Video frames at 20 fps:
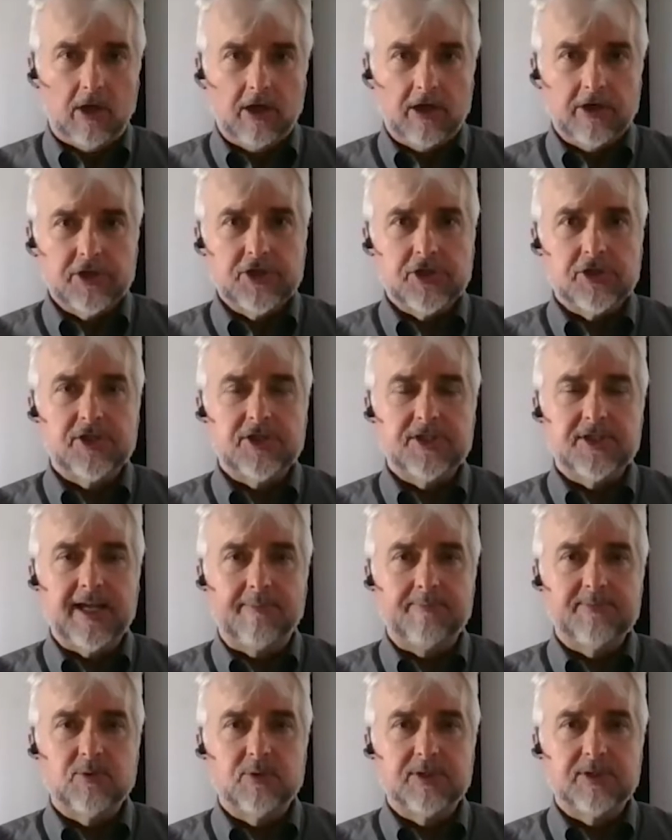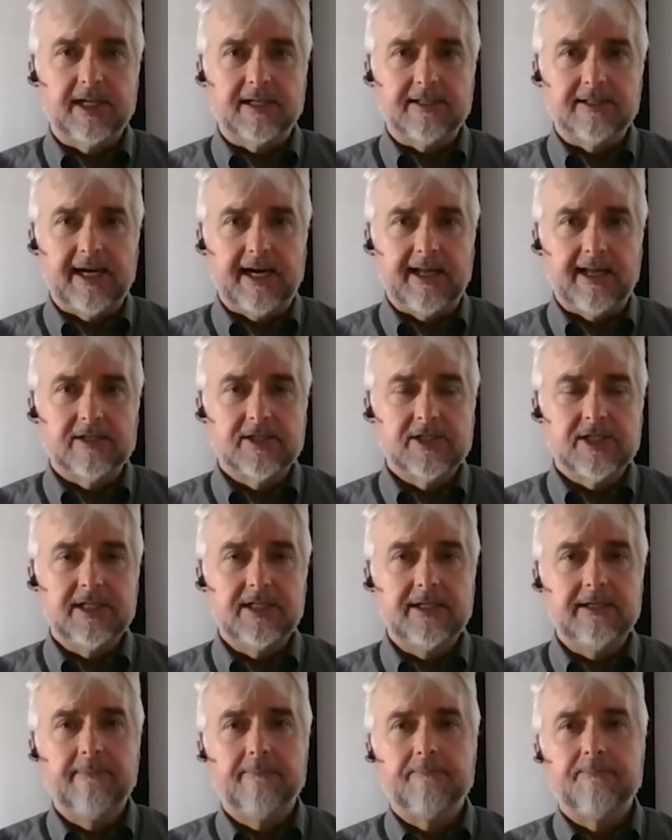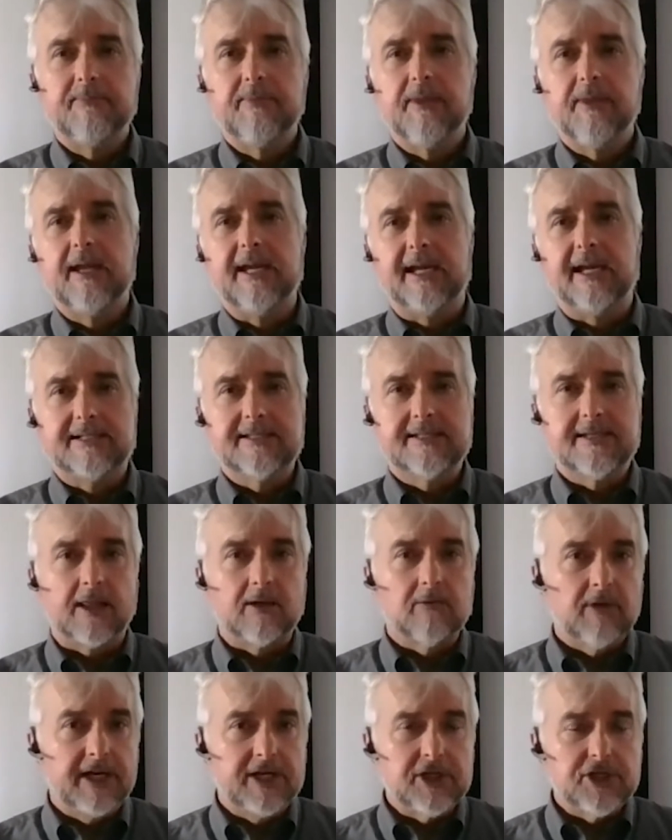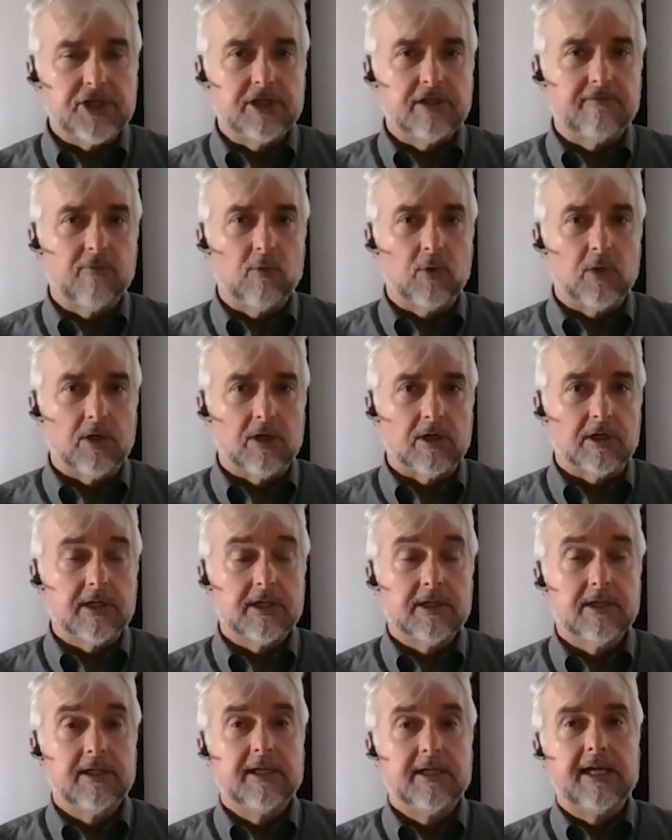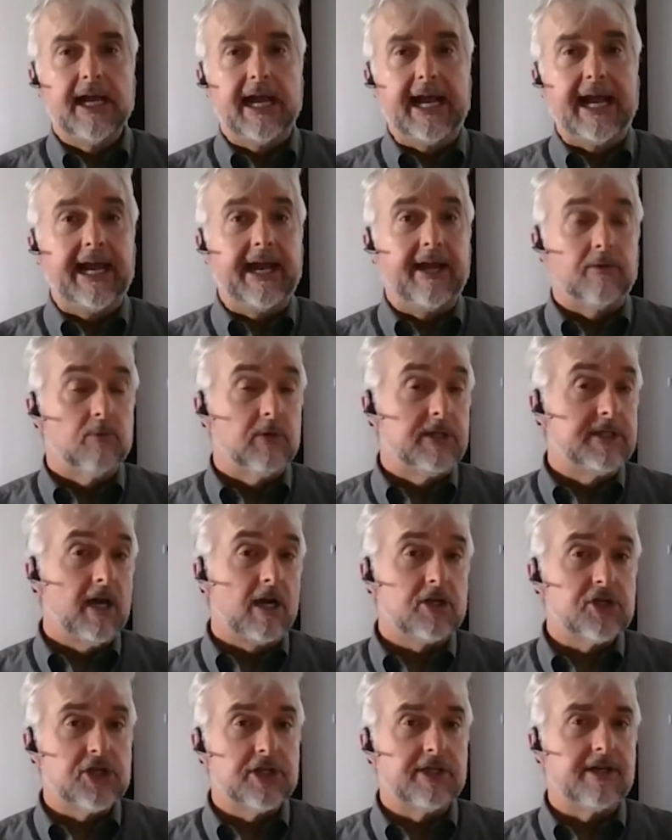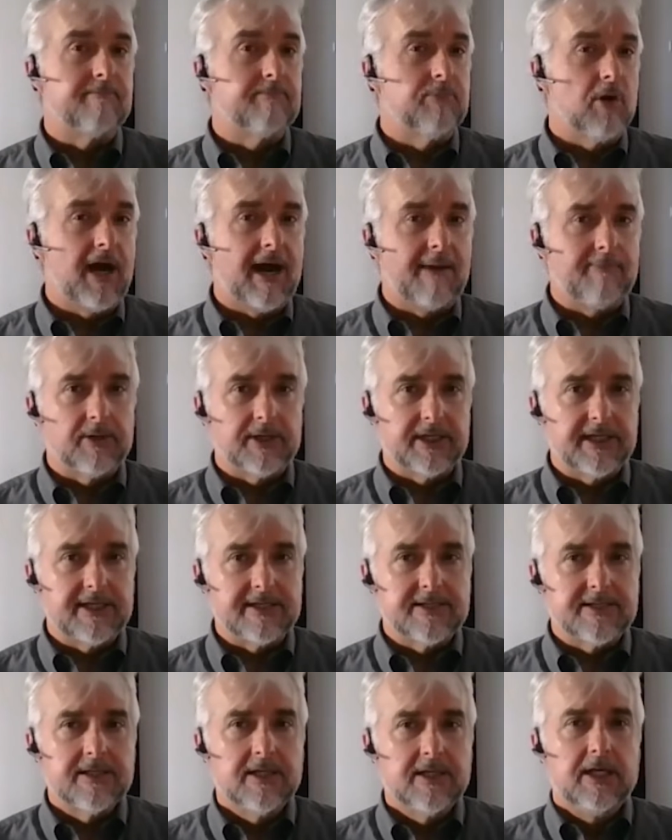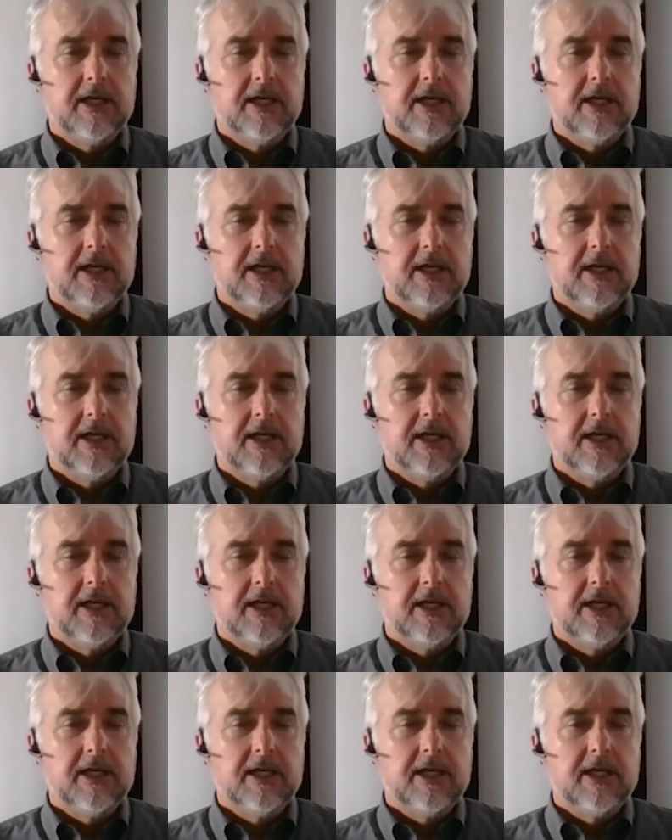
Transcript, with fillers: larger steps with technology, acceleration of work, and reduction in properties.